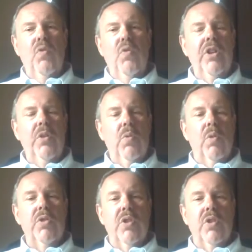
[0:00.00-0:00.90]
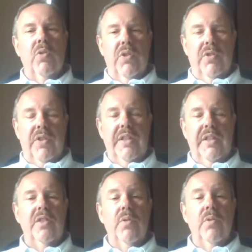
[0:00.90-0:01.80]
really what was going on there. And they
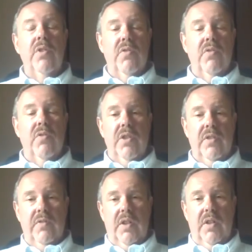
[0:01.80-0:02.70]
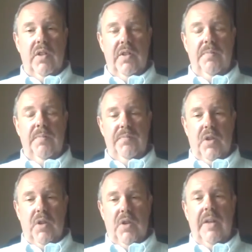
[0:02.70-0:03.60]
did this with the University of London,
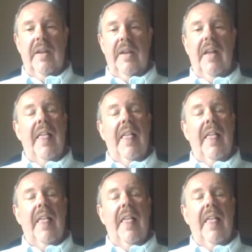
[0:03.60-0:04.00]
all right?